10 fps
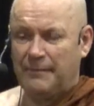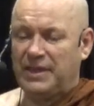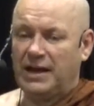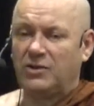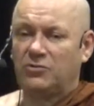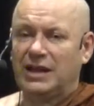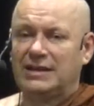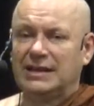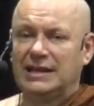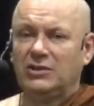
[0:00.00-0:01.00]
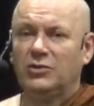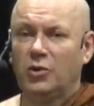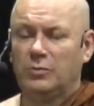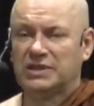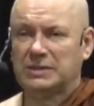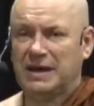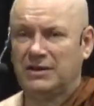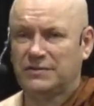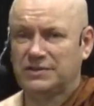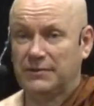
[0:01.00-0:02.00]
They are creating enormous
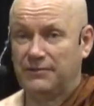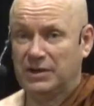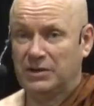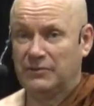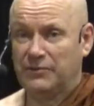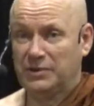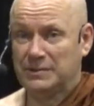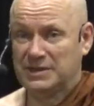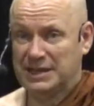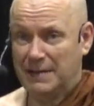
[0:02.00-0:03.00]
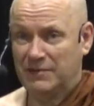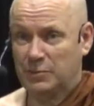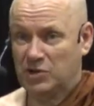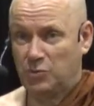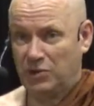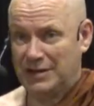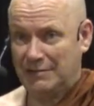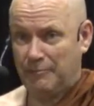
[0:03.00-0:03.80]
amount of suffering for themselves, much more than